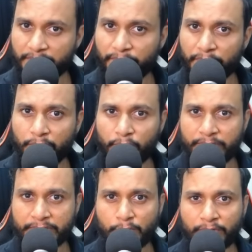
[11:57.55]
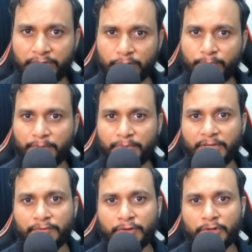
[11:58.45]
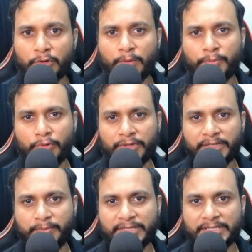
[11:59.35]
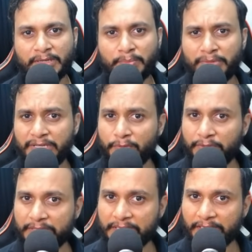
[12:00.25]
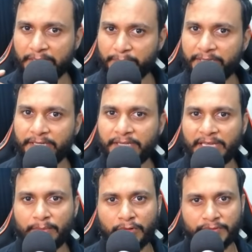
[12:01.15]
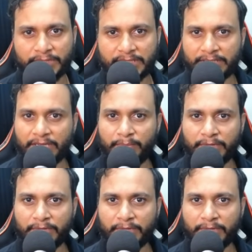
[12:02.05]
someone who is looking to prepare for top product based company within a limited time of just 3